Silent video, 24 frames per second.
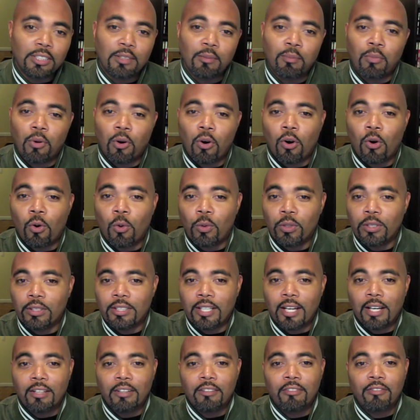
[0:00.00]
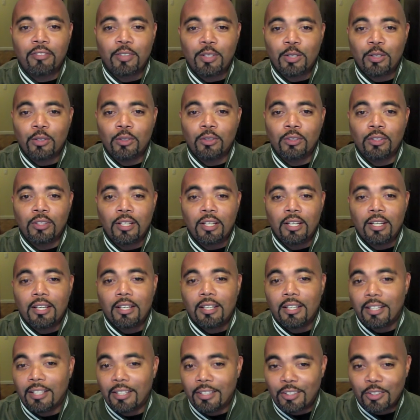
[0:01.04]
The ball went down the field
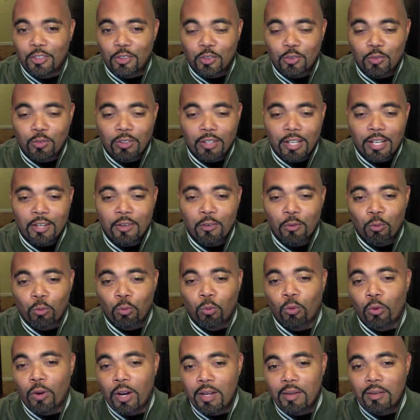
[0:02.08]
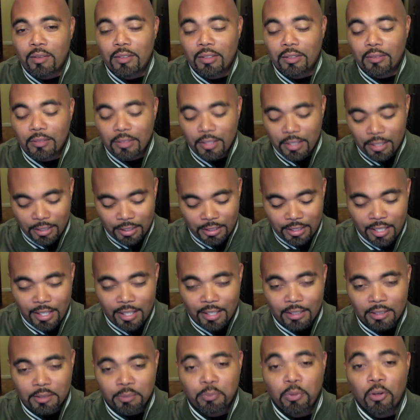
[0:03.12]
and just landed right in his
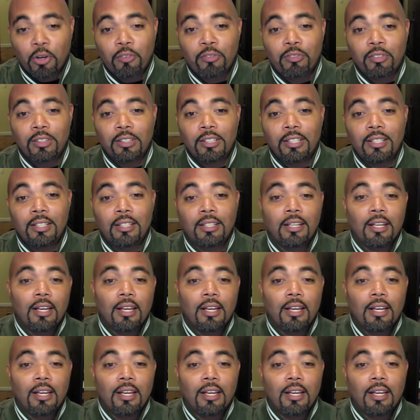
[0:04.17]
hands perfectly.